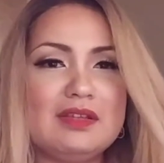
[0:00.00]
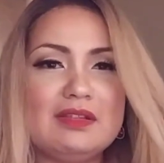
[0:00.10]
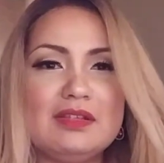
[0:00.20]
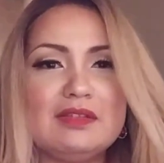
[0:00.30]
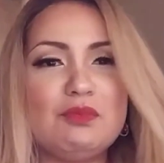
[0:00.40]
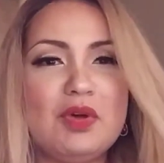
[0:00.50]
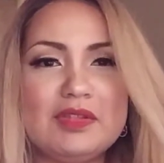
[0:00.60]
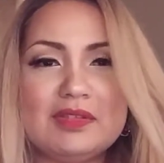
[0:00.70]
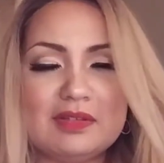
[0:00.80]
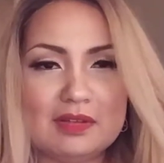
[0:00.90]
He just
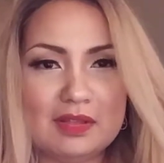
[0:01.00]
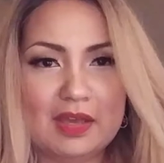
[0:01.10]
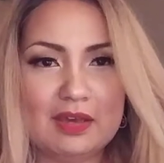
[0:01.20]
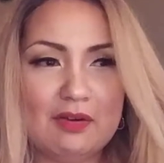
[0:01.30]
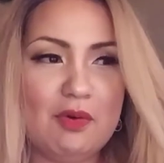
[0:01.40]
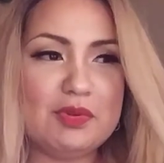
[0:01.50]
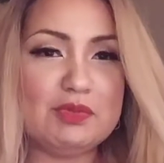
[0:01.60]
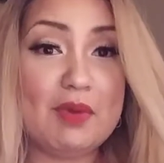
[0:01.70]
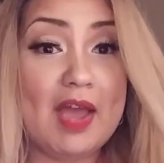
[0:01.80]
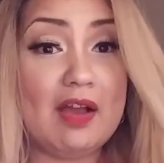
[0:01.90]
wants to, like,
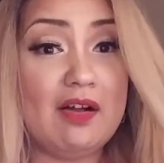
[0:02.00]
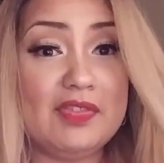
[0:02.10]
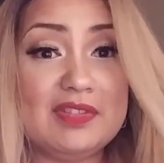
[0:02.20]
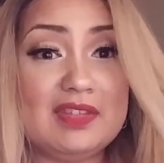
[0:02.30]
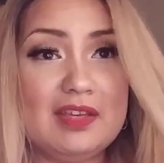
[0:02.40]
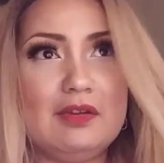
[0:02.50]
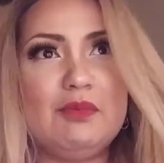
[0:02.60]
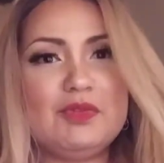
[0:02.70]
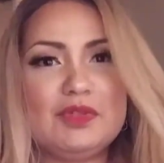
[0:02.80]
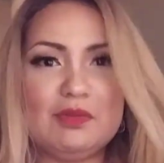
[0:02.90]
always rag on this kid,
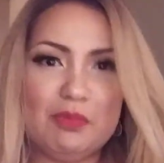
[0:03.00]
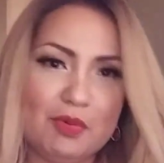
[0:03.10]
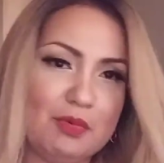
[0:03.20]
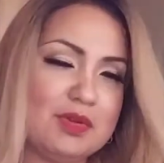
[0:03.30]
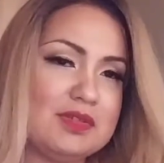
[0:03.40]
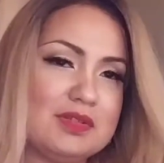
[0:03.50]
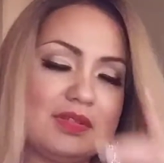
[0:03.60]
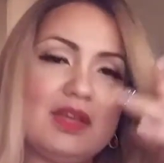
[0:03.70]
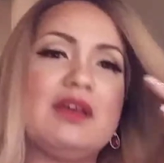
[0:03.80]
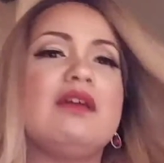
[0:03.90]
almost to the point where it's just
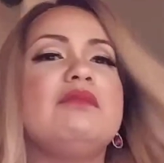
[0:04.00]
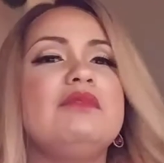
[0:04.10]
like,